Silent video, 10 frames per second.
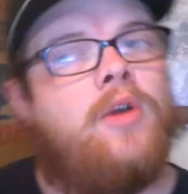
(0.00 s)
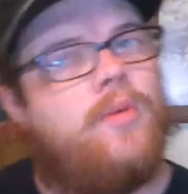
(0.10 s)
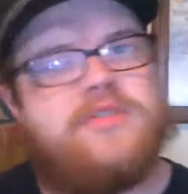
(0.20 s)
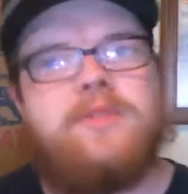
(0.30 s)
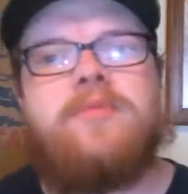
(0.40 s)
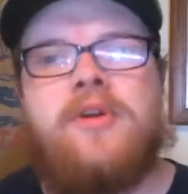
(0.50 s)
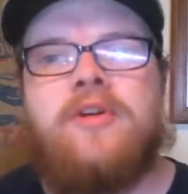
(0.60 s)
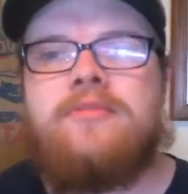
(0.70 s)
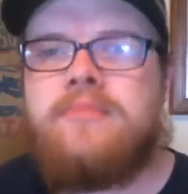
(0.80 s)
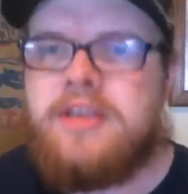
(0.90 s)
What's up,
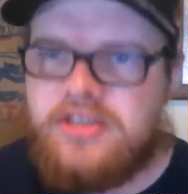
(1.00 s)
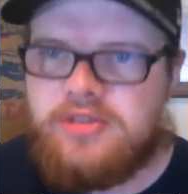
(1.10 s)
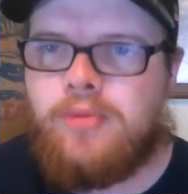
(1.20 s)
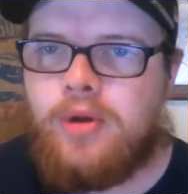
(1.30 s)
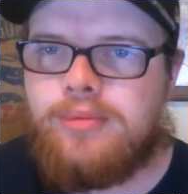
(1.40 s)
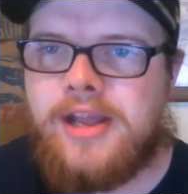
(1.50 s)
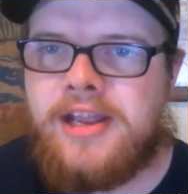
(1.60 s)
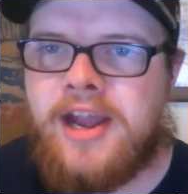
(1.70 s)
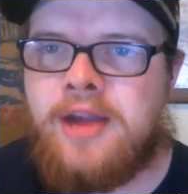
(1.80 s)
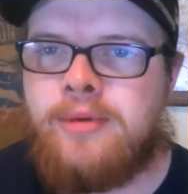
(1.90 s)
y'all? It's your boy
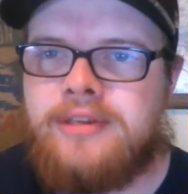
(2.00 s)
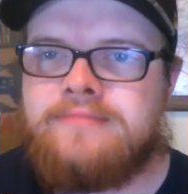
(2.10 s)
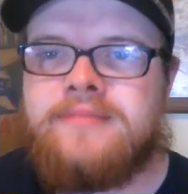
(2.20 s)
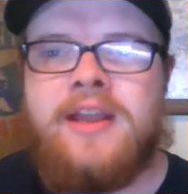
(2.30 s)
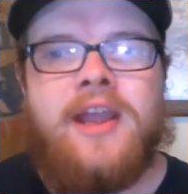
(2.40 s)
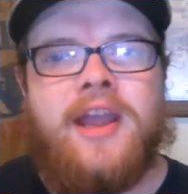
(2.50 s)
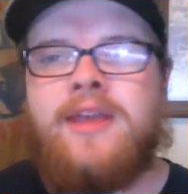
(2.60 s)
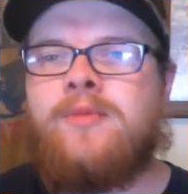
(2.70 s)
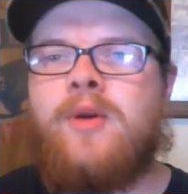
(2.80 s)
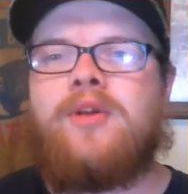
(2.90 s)
Black Iowa,
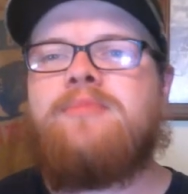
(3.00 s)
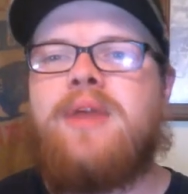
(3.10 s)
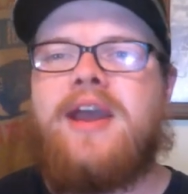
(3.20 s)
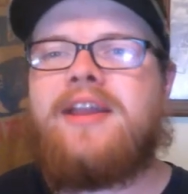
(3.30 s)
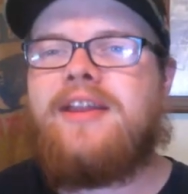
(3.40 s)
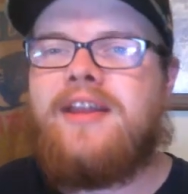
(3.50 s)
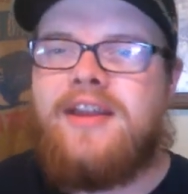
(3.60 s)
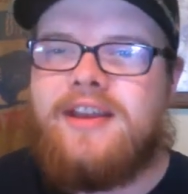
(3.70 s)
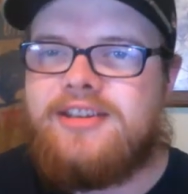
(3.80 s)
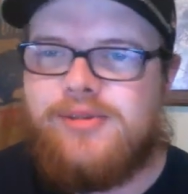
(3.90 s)
and welcome back
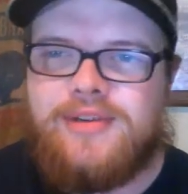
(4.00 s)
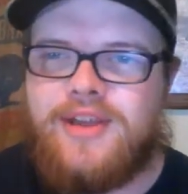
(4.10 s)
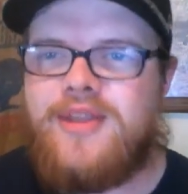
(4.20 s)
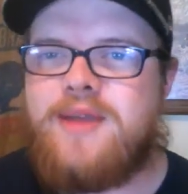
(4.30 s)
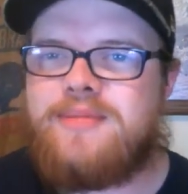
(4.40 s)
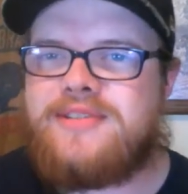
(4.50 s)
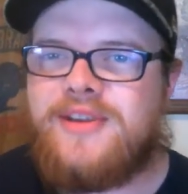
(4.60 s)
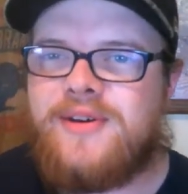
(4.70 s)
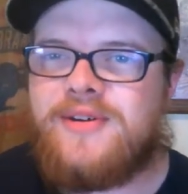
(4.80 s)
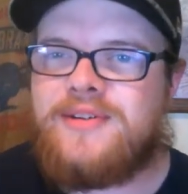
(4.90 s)
to another
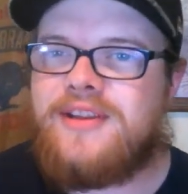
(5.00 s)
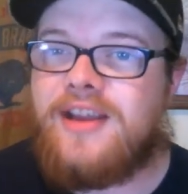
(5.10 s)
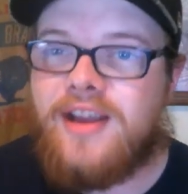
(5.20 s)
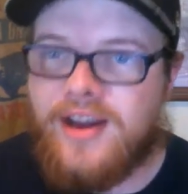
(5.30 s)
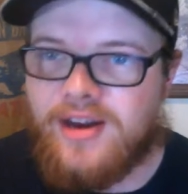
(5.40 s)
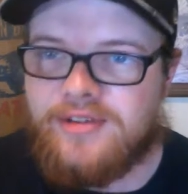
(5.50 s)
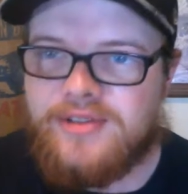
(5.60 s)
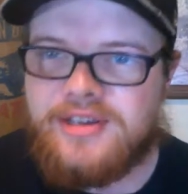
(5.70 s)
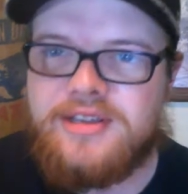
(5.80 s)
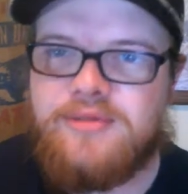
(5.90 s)
episode of
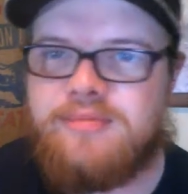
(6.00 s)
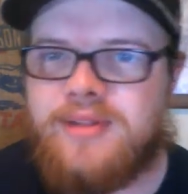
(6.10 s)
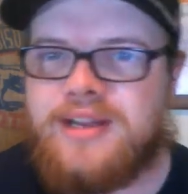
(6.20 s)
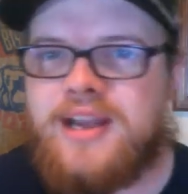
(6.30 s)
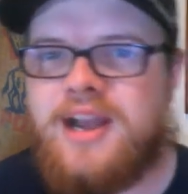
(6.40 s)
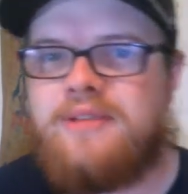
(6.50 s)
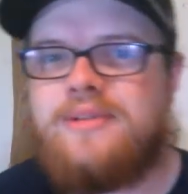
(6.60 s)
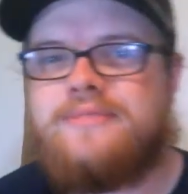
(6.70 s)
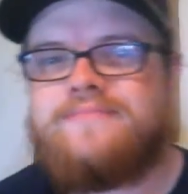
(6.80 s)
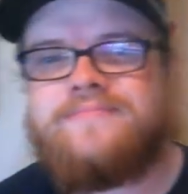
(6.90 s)
Cooking with Black Iowa.
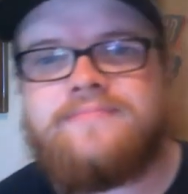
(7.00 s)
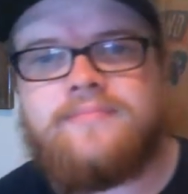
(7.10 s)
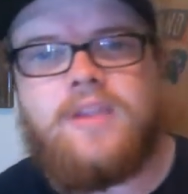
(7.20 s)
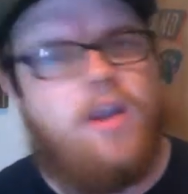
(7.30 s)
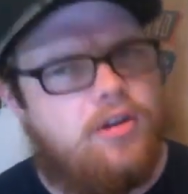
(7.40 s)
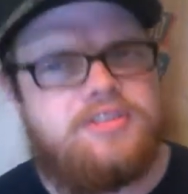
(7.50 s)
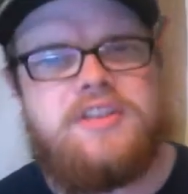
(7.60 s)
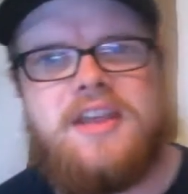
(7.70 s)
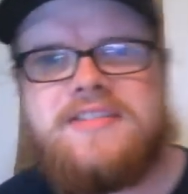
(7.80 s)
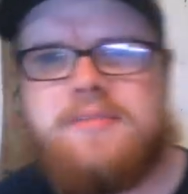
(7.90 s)
On
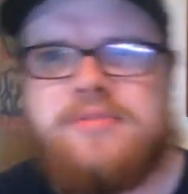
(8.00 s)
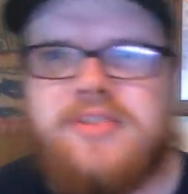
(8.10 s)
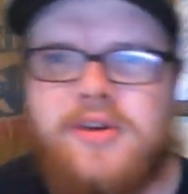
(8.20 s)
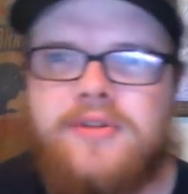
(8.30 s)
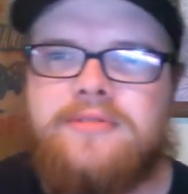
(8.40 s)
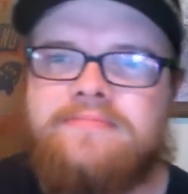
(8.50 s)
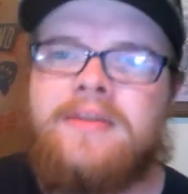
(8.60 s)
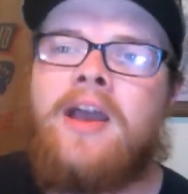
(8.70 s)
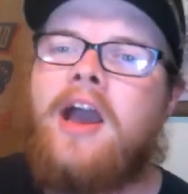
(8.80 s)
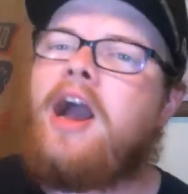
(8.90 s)
today's episode,
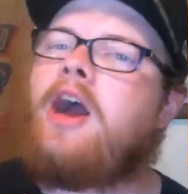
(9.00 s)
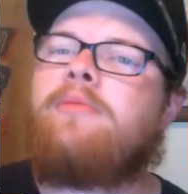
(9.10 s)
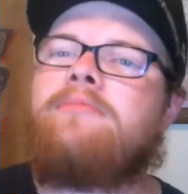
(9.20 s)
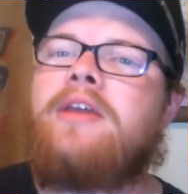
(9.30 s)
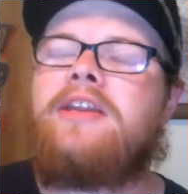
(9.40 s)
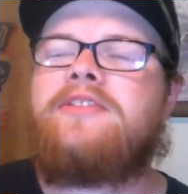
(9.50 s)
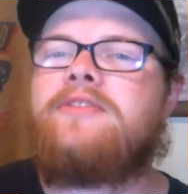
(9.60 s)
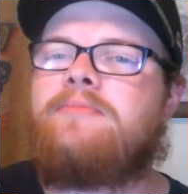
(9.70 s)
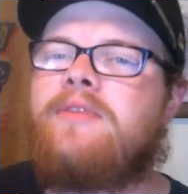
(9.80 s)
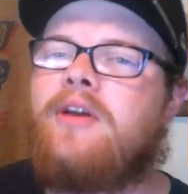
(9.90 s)
I'll be making
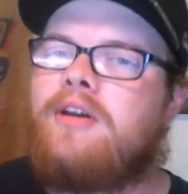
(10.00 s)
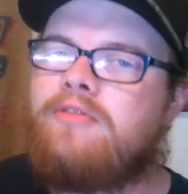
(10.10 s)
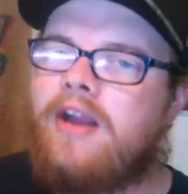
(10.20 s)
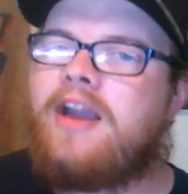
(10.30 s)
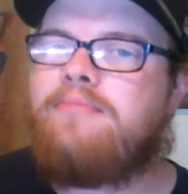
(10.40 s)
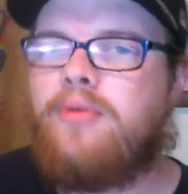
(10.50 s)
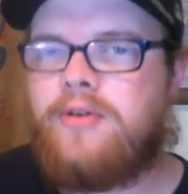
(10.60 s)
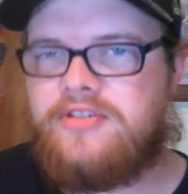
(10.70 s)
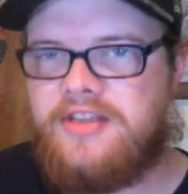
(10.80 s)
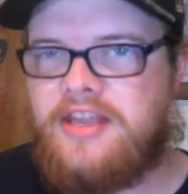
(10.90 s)
some fried
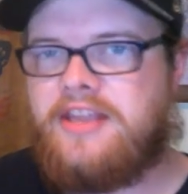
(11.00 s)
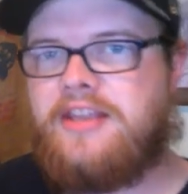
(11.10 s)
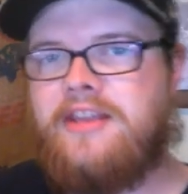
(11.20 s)
pork steak.